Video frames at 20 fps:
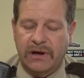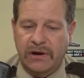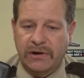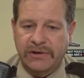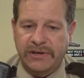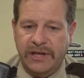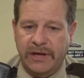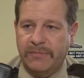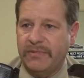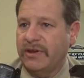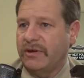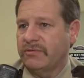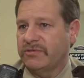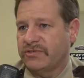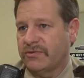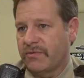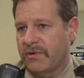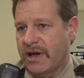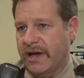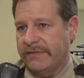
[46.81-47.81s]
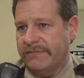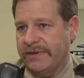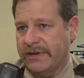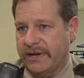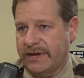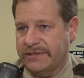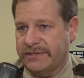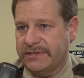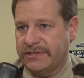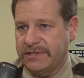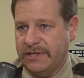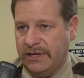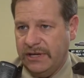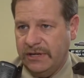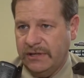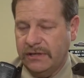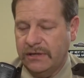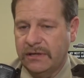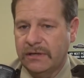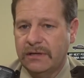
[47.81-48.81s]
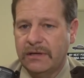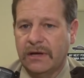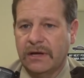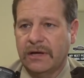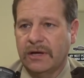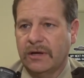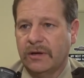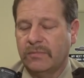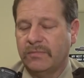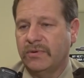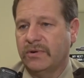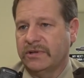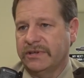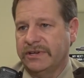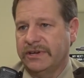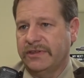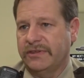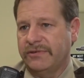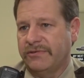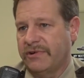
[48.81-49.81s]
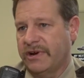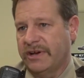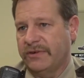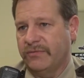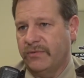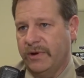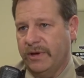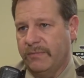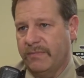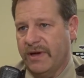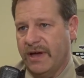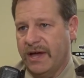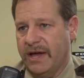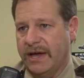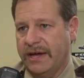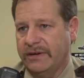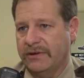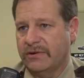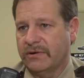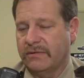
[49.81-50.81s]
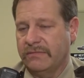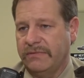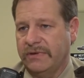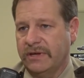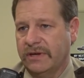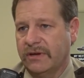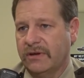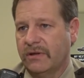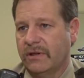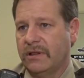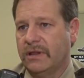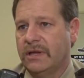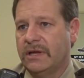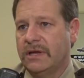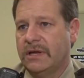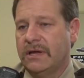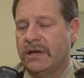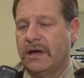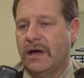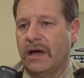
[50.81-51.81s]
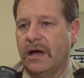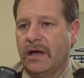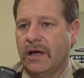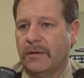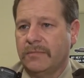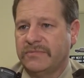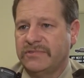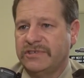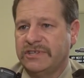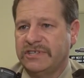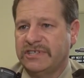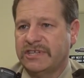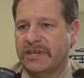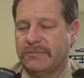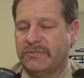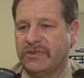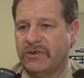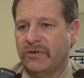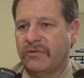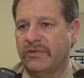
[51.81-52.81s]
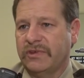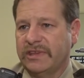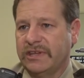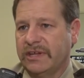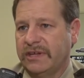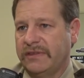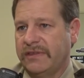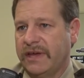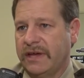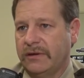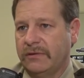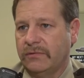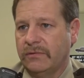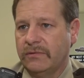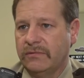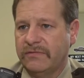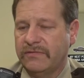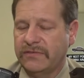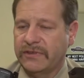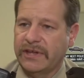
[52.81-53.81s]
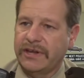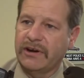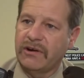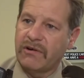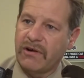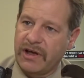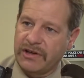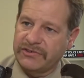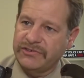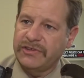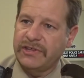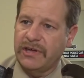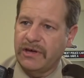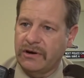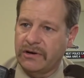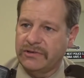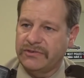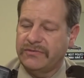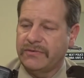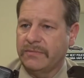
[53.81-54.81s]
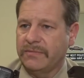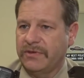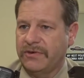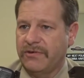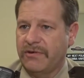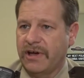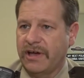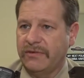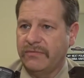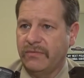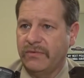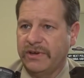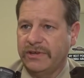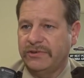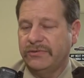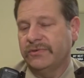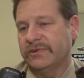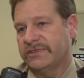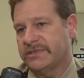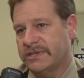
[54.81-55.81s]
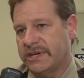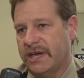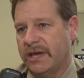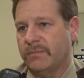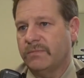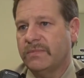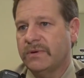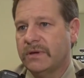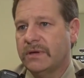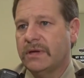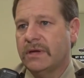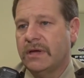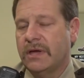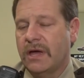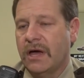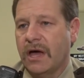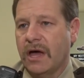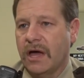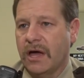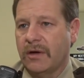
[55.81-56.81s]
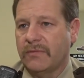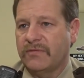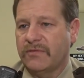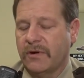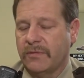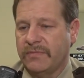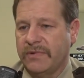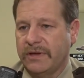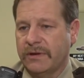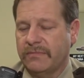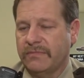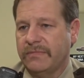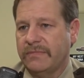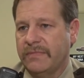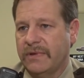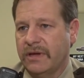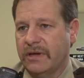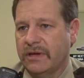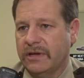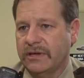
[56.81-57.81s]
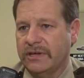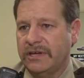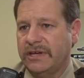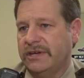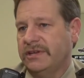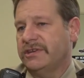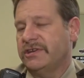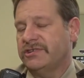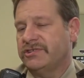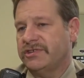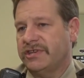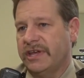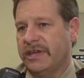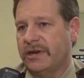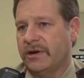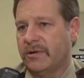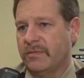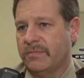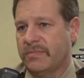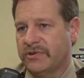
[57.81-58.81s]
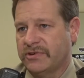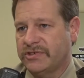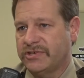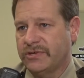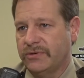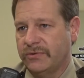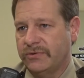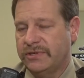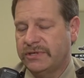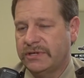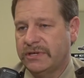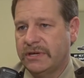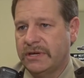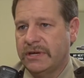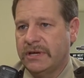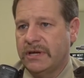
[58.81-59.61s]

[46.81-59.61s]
our deputy was arriving on scene, uh, pulled into the driveway behind her vehicle. Um, she subsequently then fled across the yards from the driveway to escape uh, from him. Uh, he initiated a pursuit.